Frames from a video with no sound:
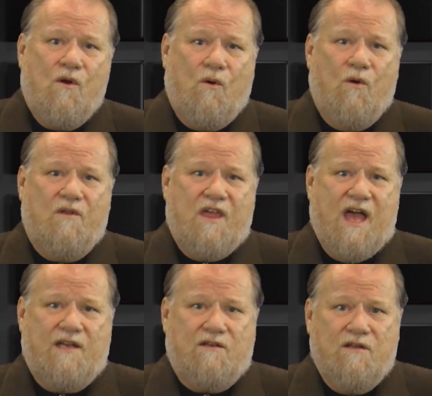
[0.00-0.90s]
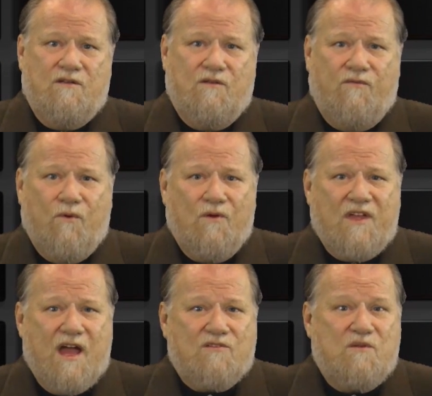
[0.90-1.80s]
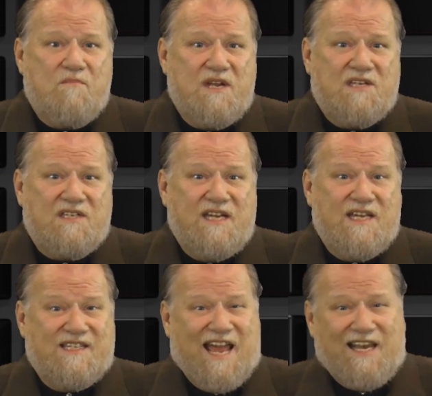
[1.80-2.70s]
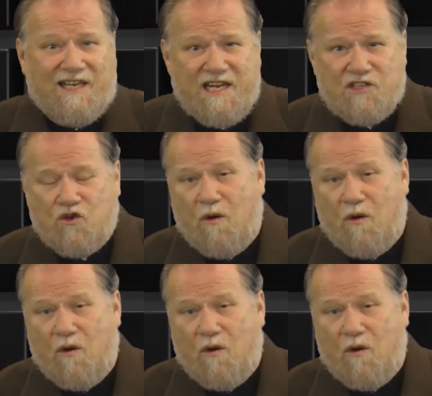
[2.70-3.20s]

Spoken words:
or that the 4000 BC is at least